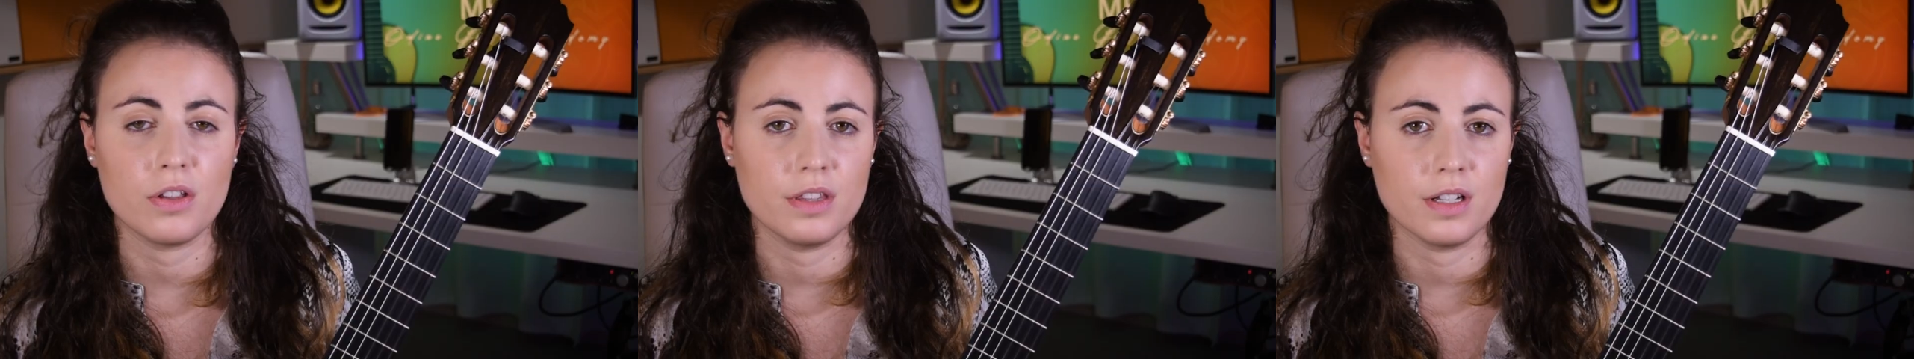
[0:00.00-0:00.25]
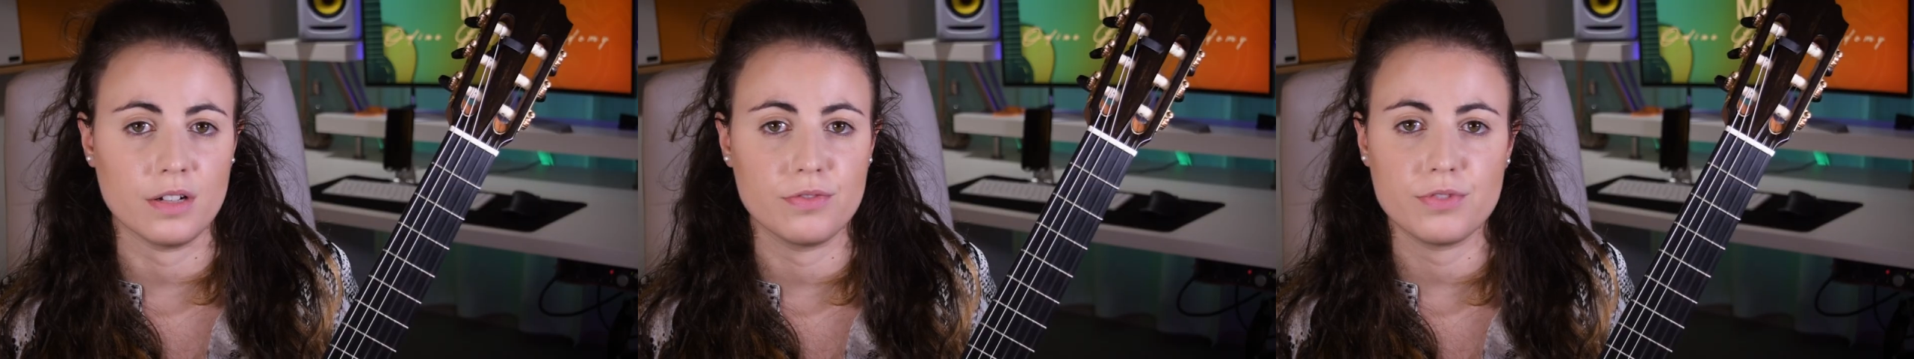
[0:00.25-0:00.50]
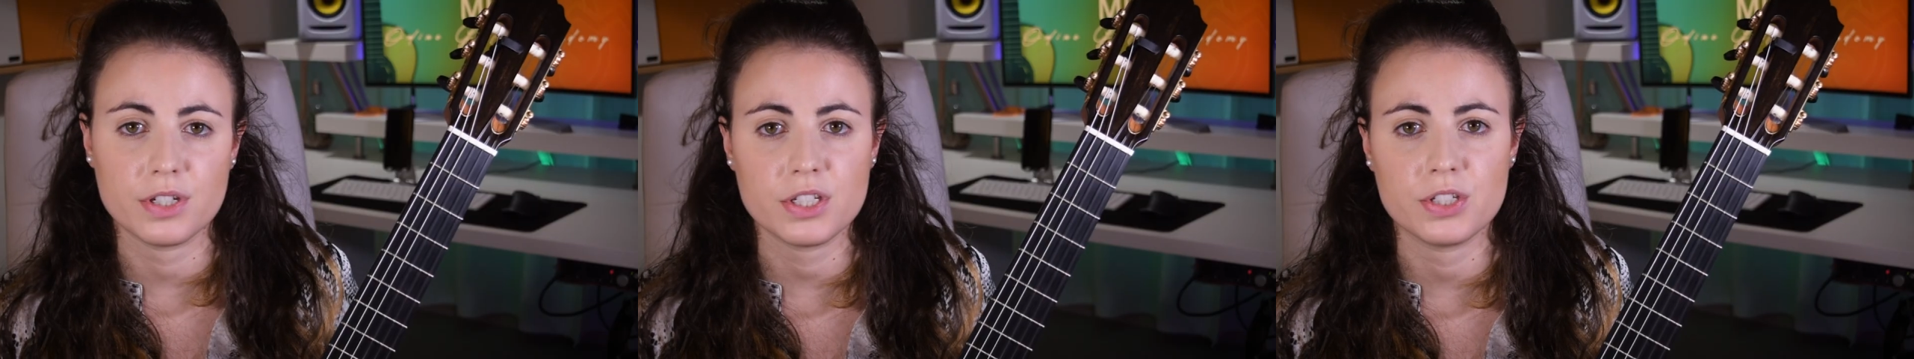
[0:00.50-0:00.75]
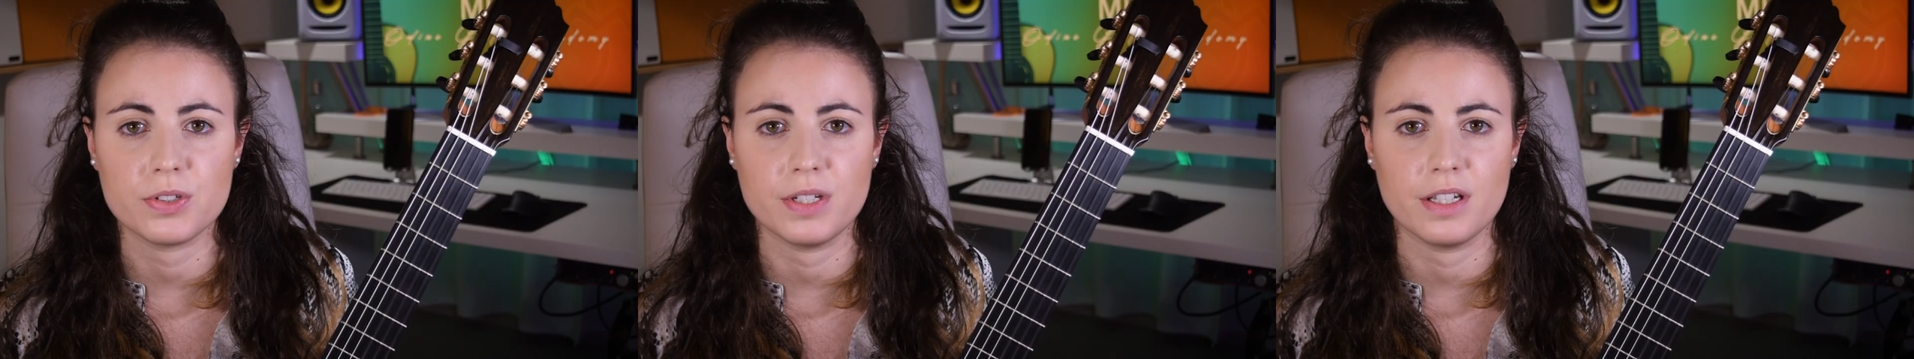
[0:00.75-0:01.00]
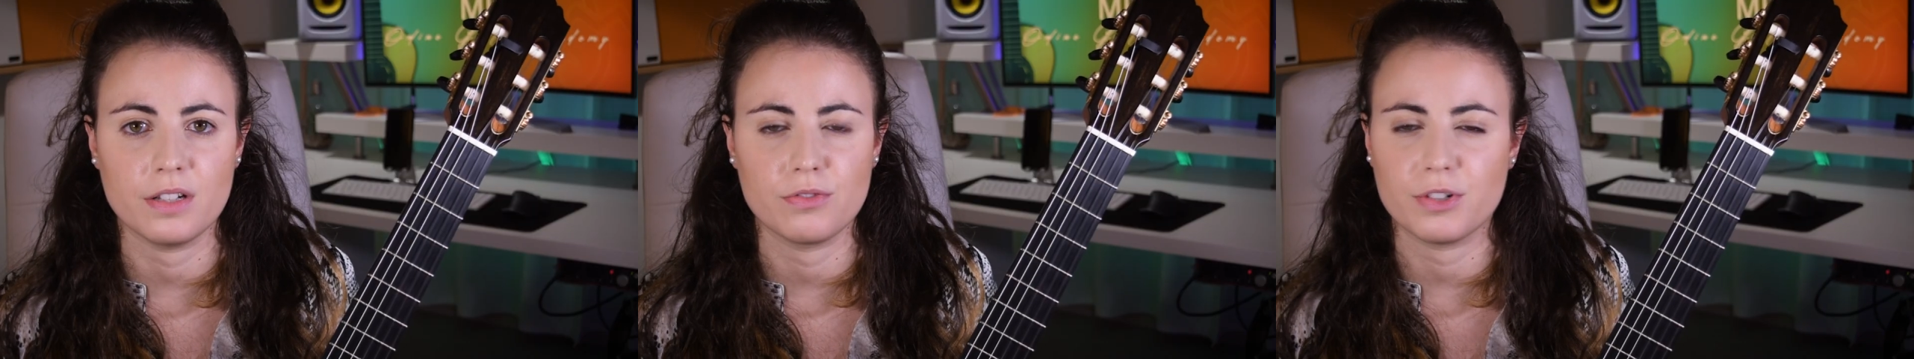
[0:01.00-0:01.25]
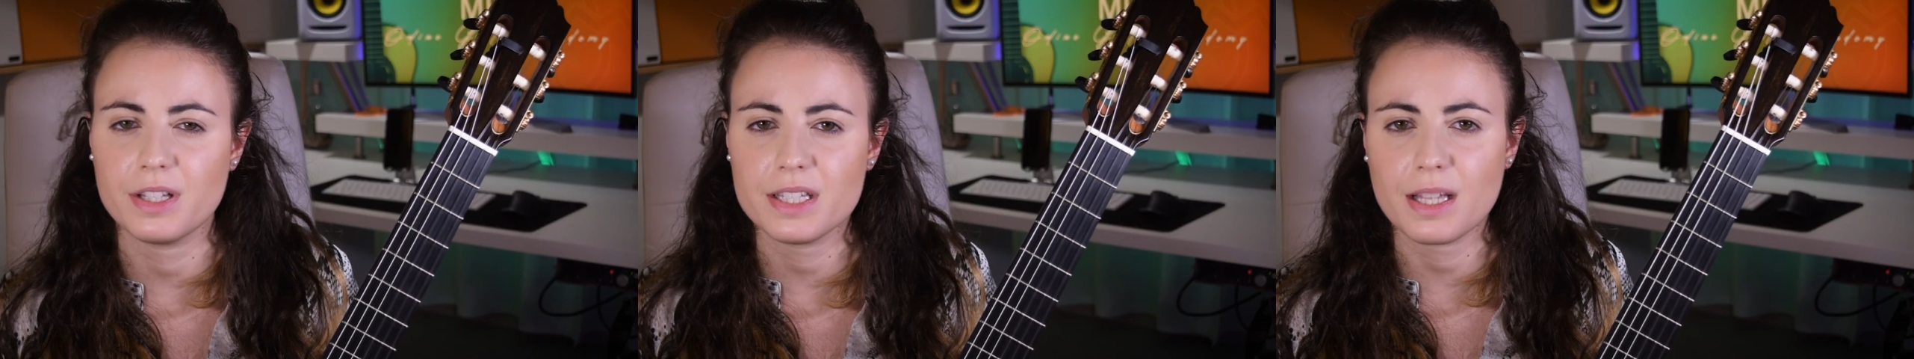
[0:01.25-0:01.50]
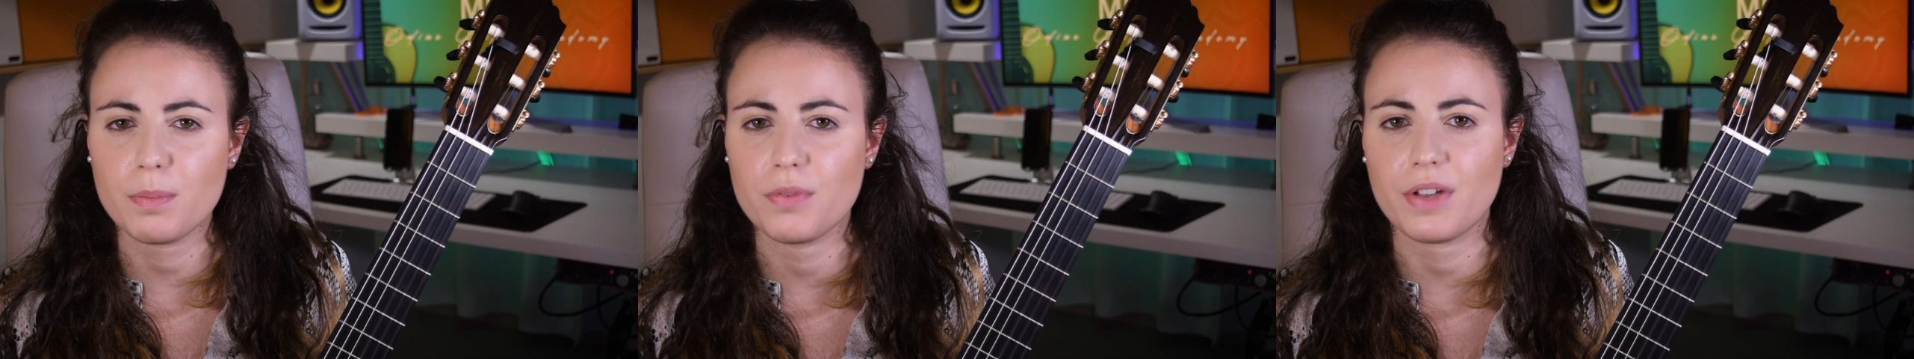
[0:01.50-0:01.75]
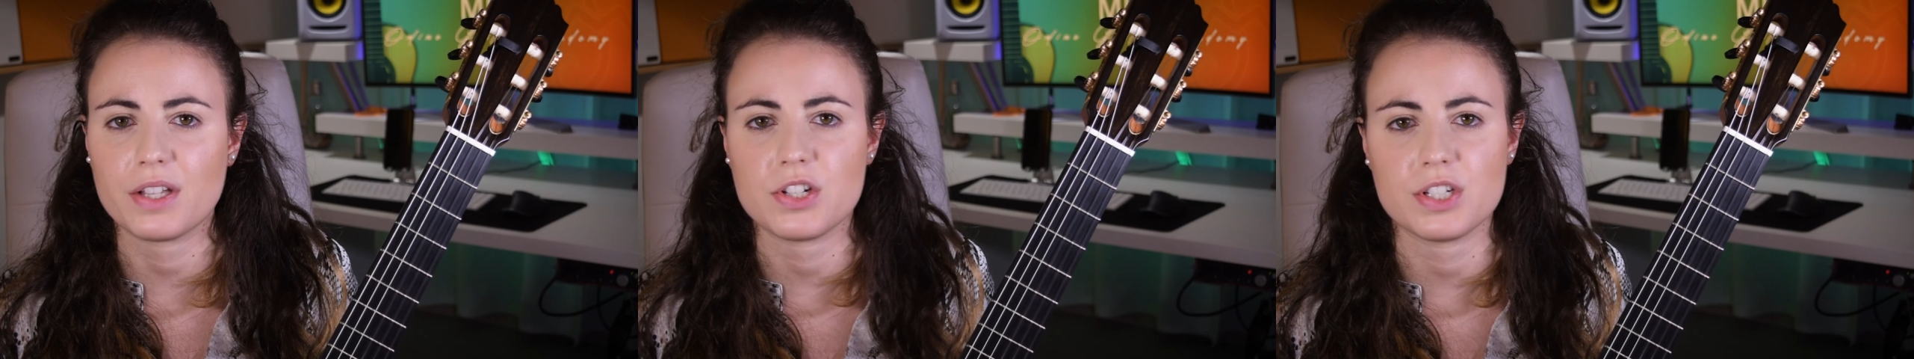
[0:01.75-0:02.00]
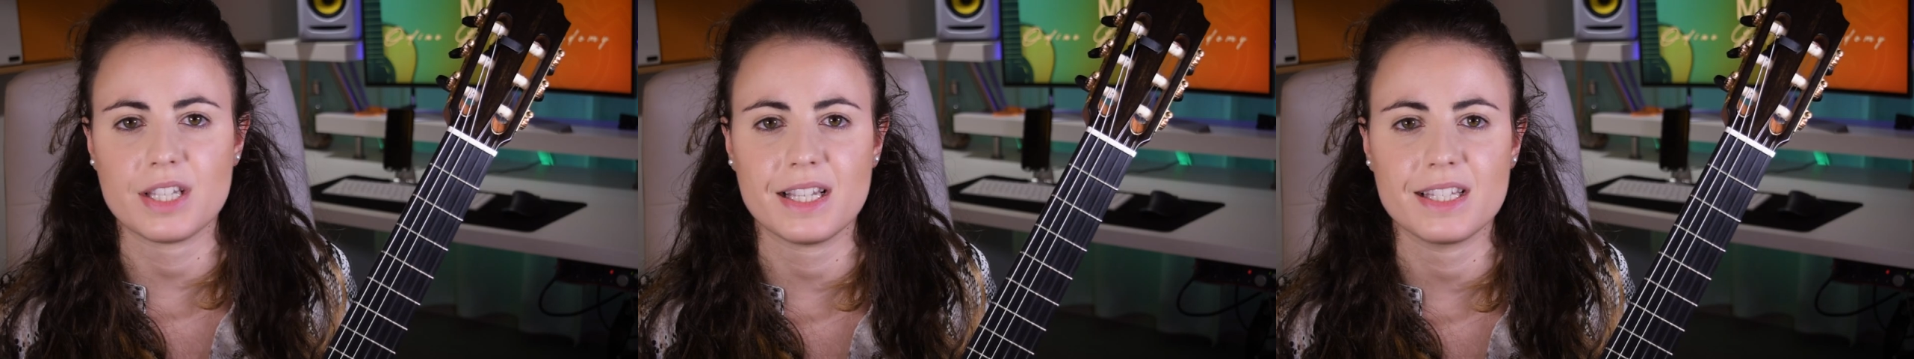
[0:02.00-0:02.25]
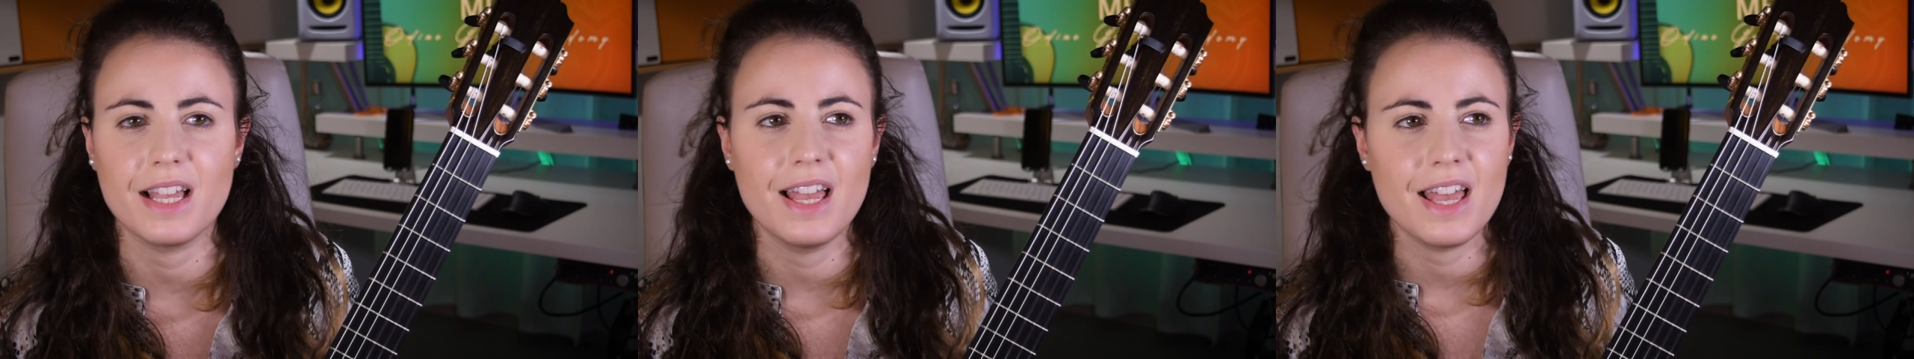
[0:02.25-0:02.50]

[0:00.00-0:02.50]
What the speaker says: on the first string for this type of exercise